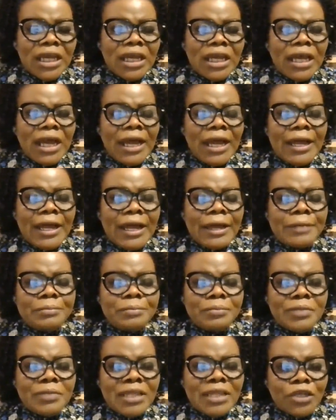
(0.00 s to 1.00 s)

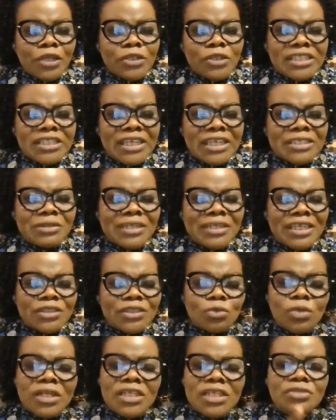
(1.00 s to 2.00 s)
Like you said, let's
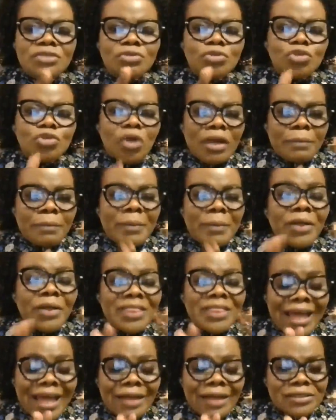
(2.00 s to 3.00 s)
quickly talk
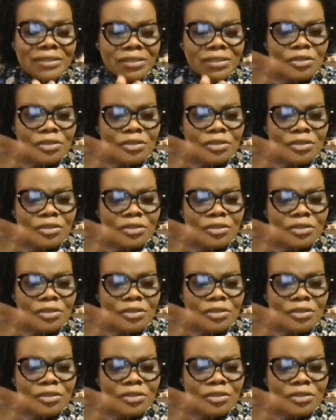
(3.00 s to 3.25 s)
about that,